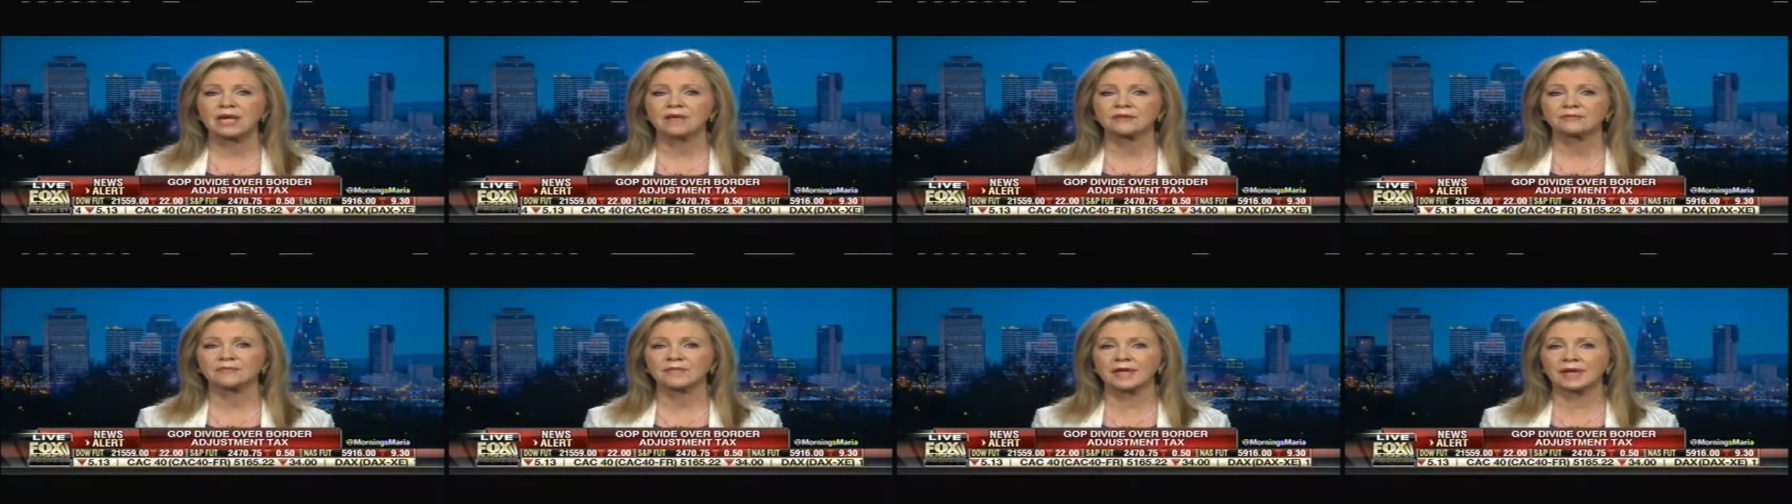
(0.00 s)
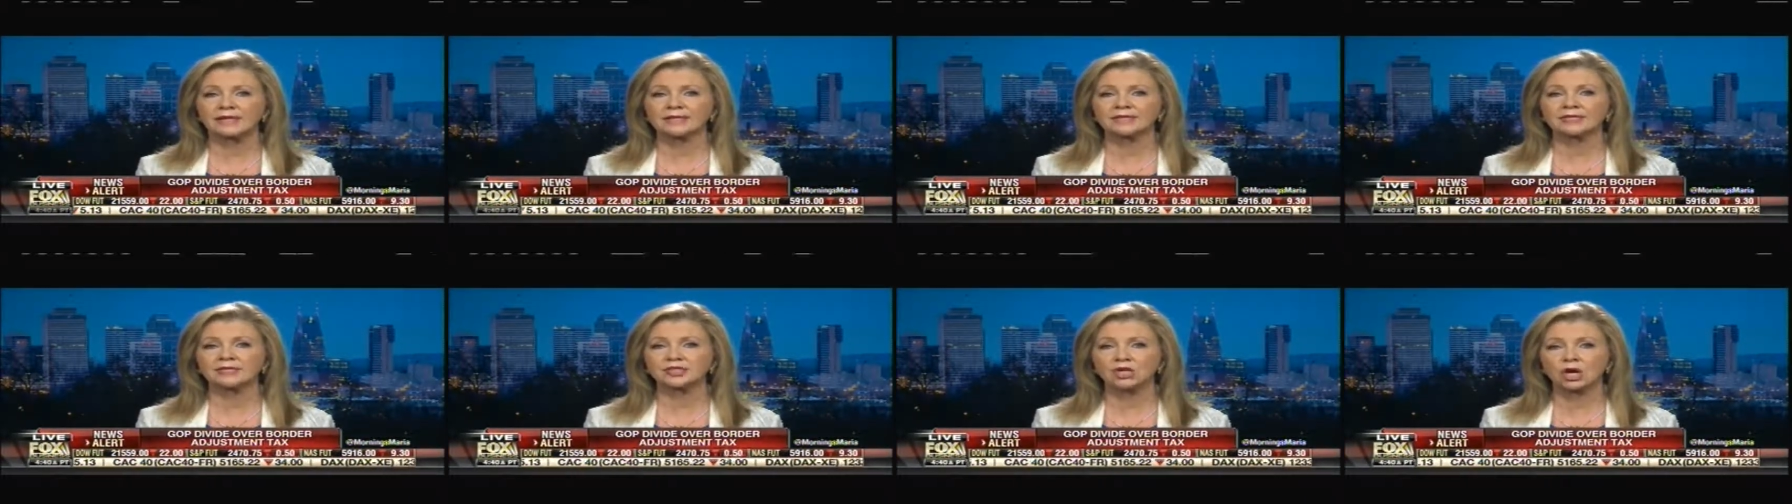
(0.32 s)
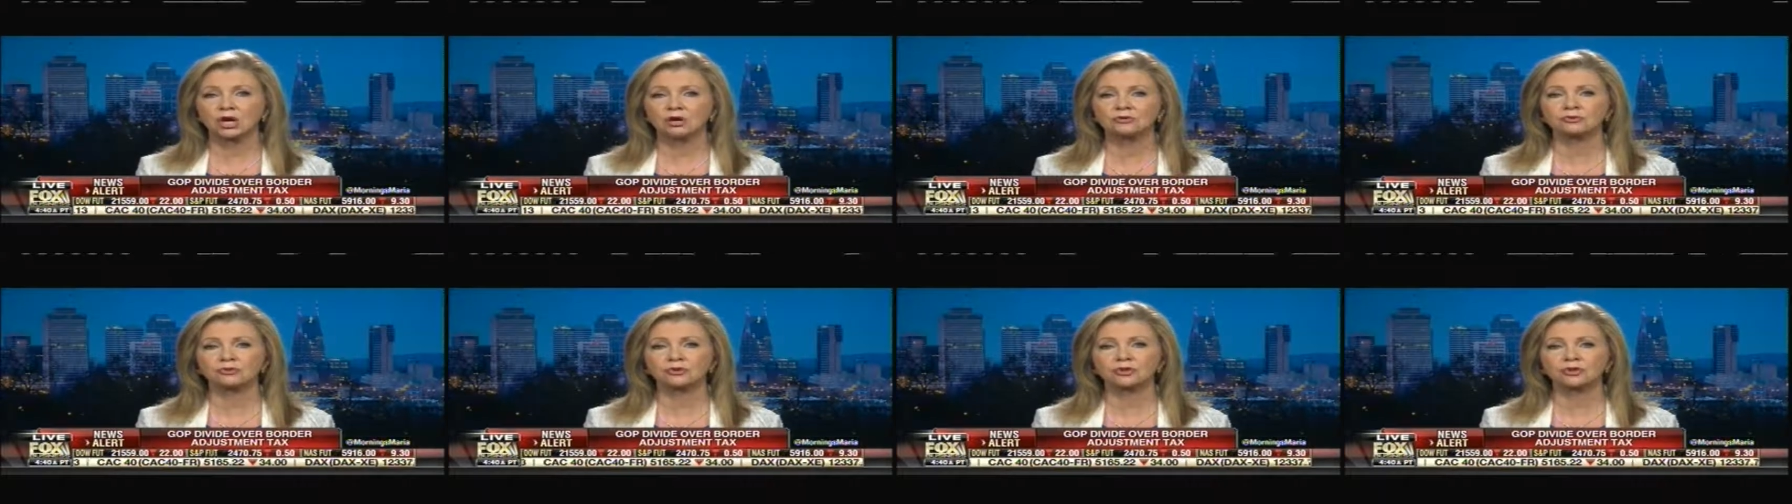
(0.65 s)
They
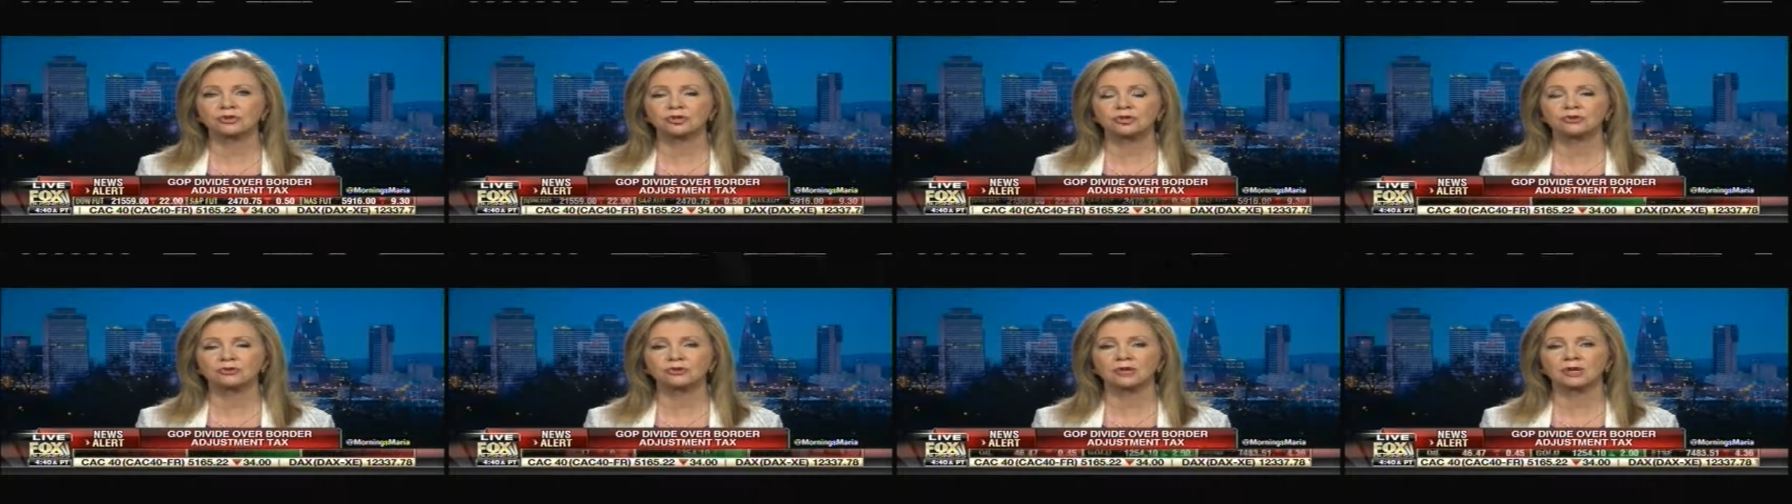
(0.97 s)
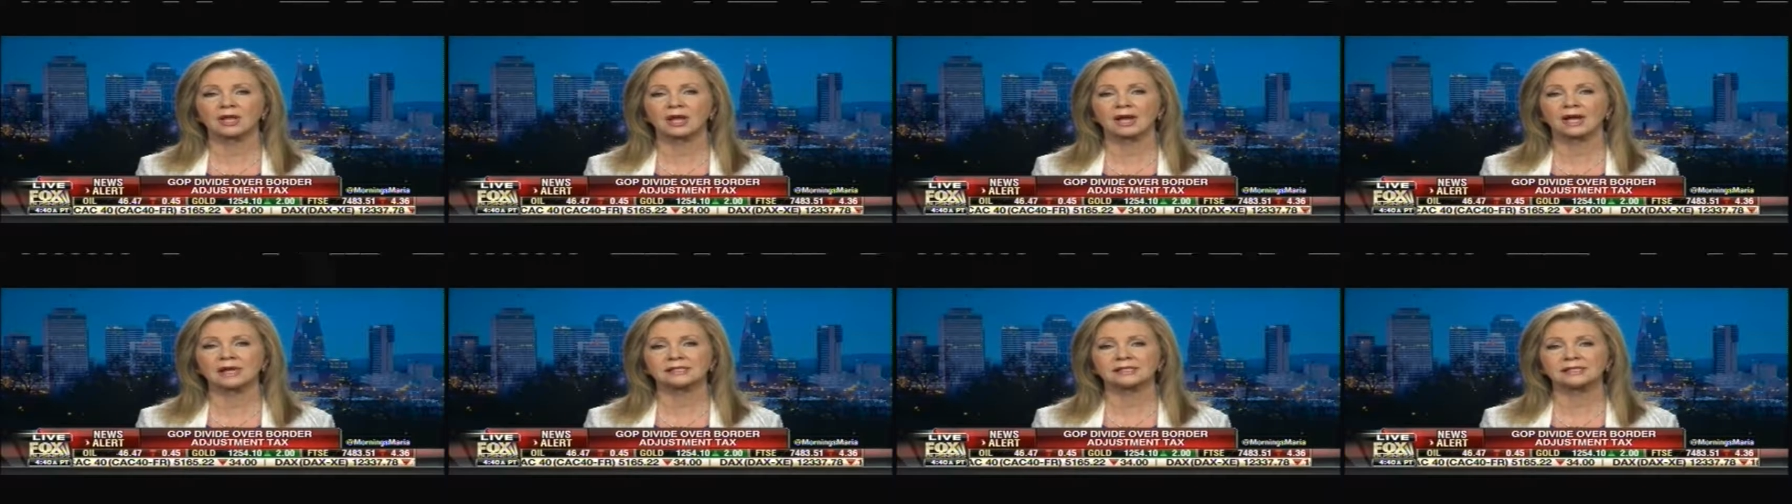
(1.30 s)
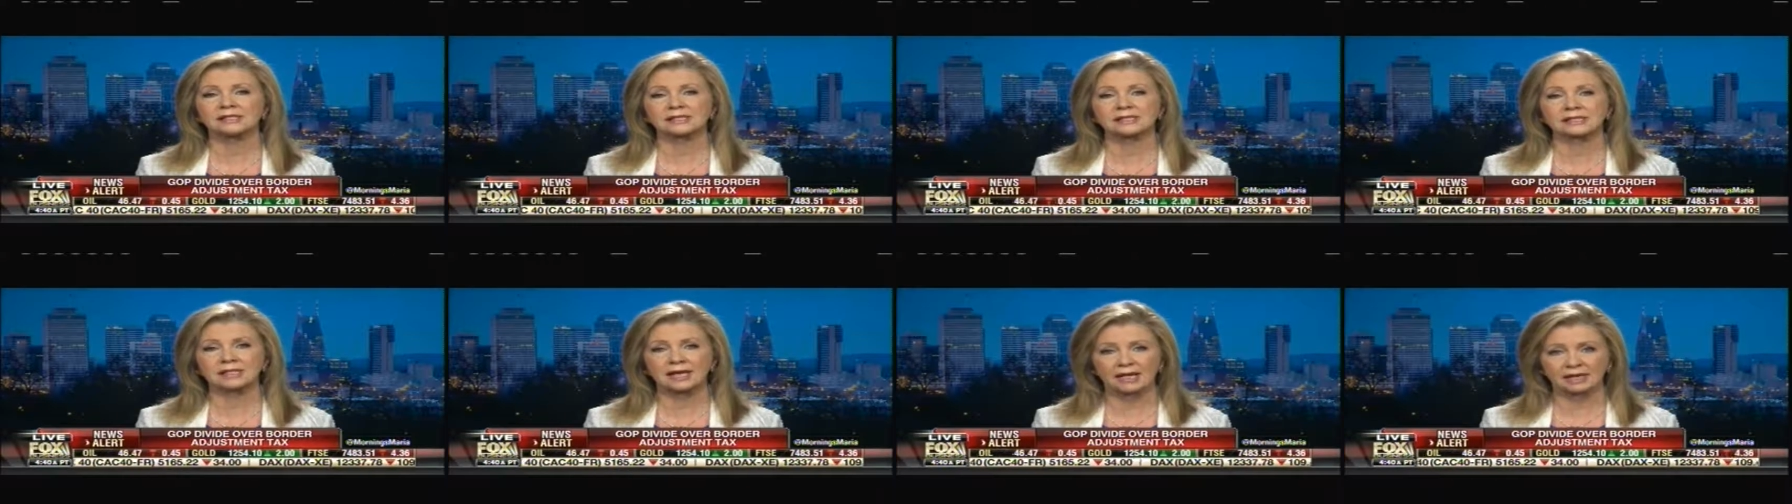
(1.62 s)
don't
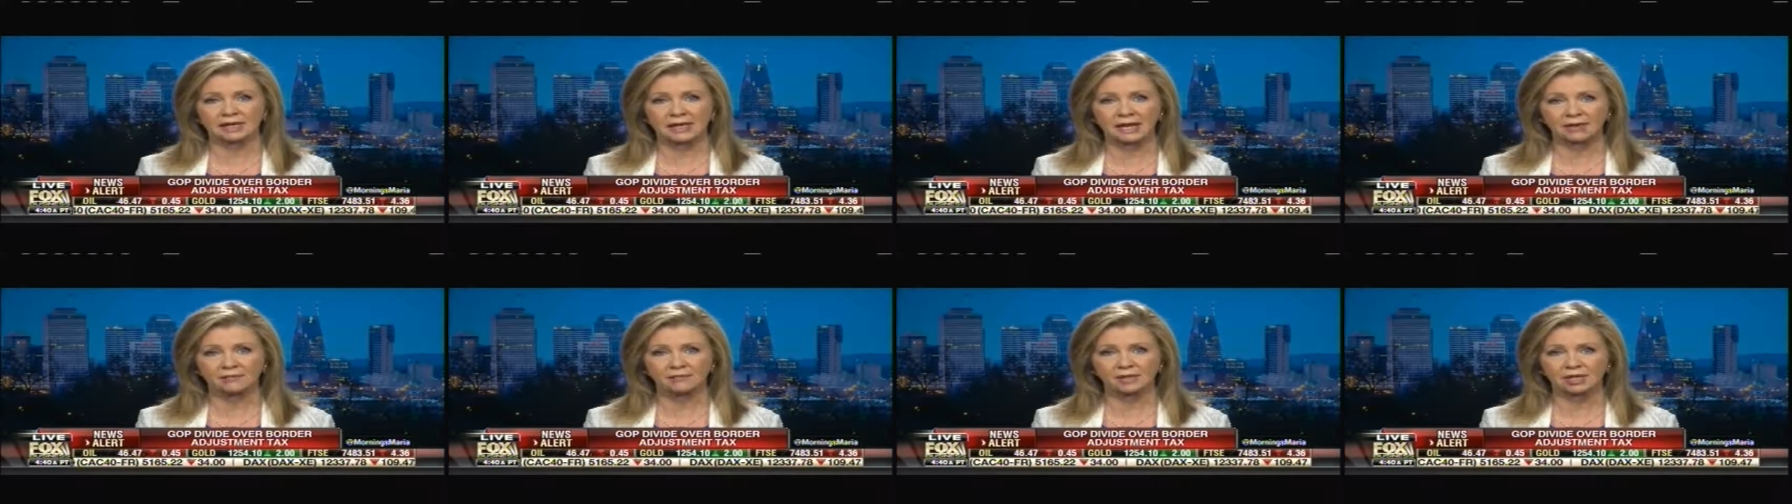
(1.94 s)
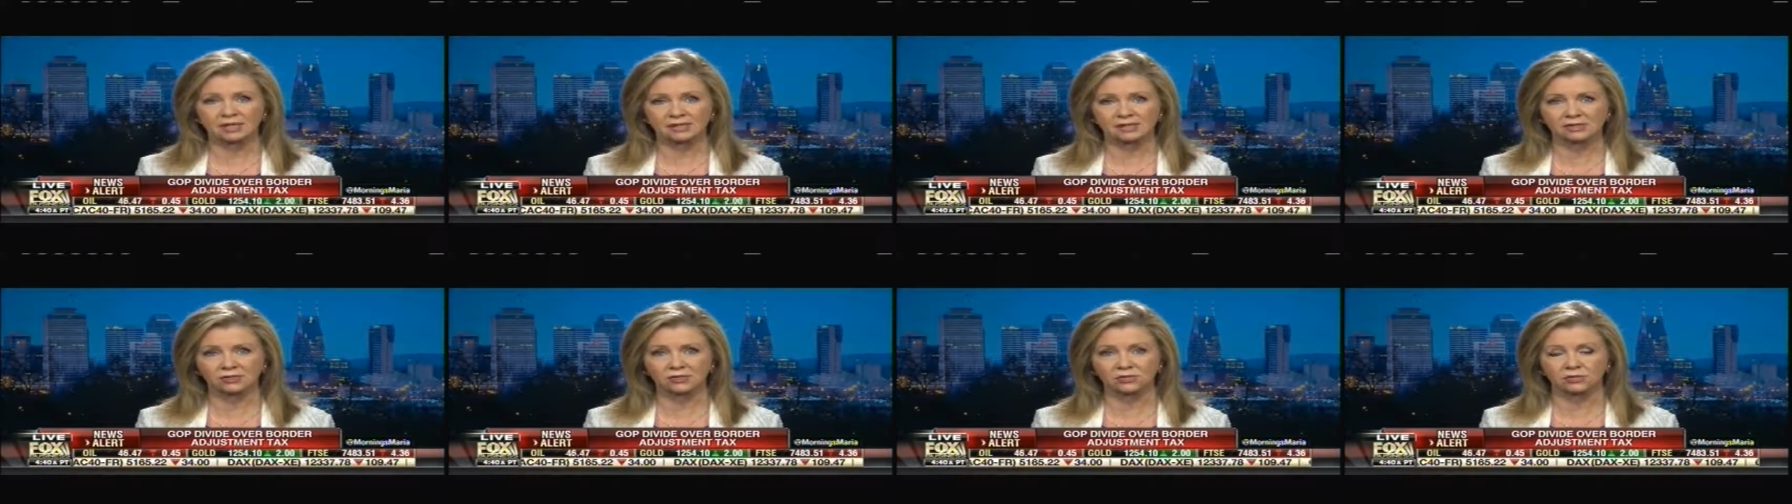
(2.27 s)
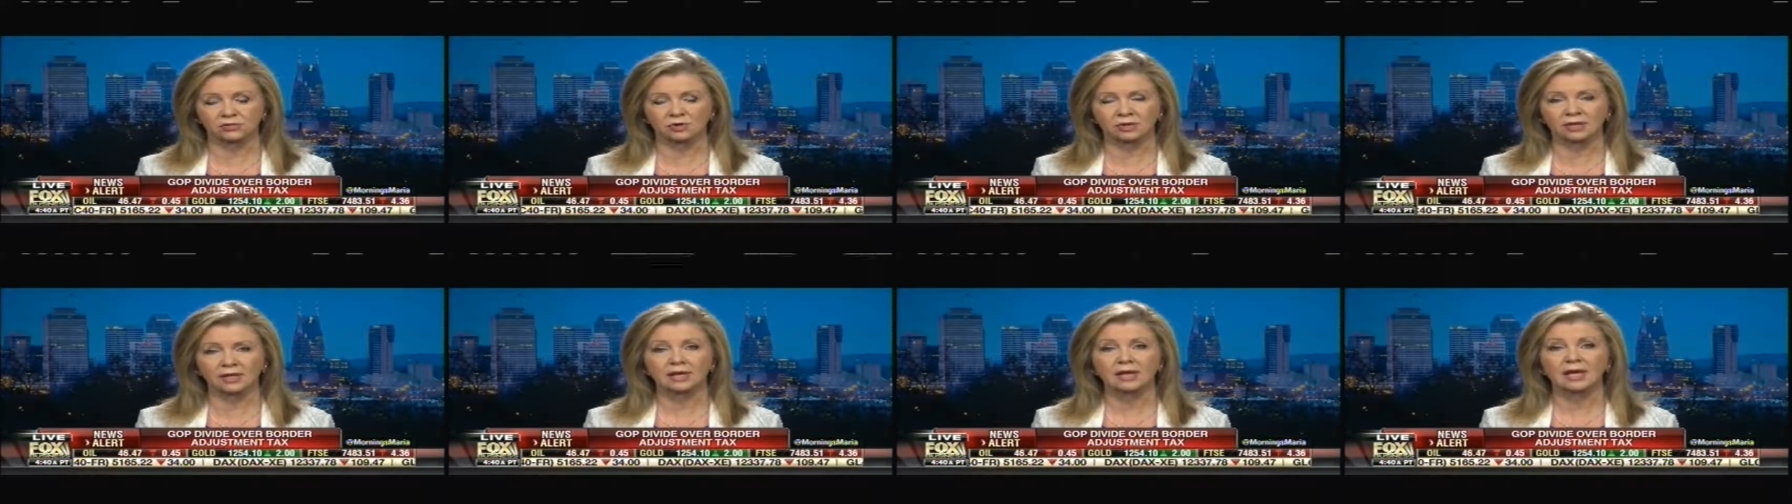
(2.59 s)
utilize the dynamic
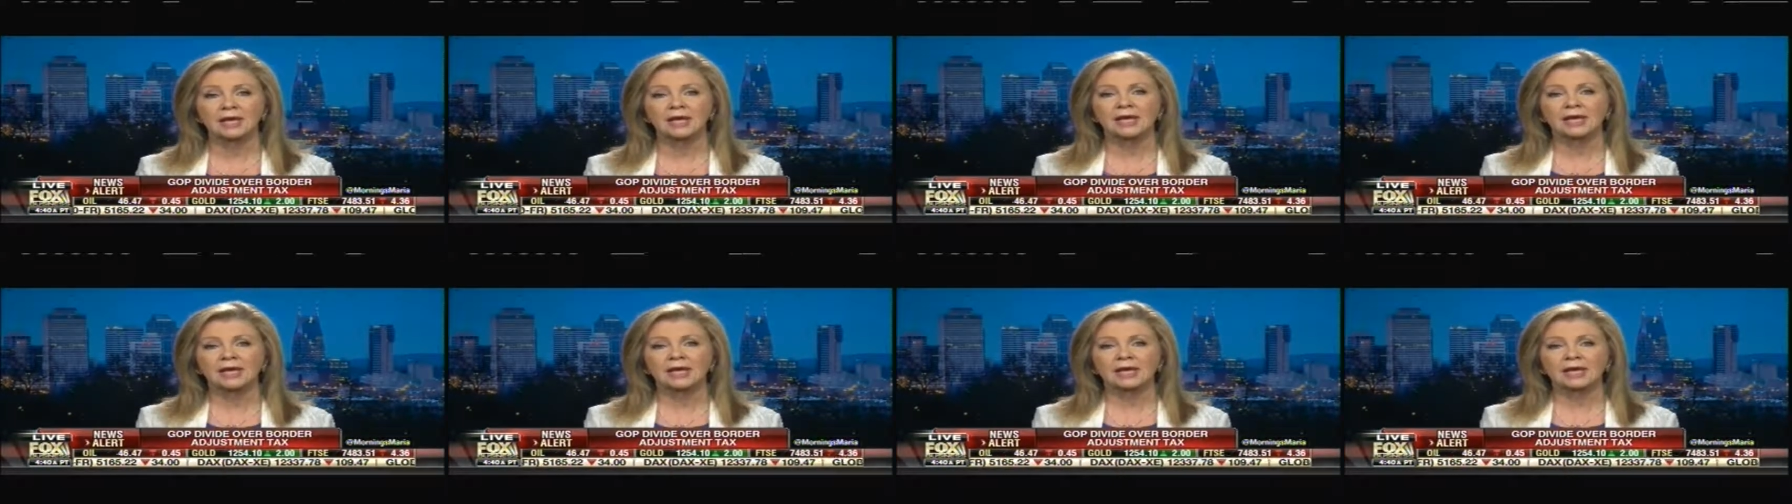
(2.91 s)
scoring,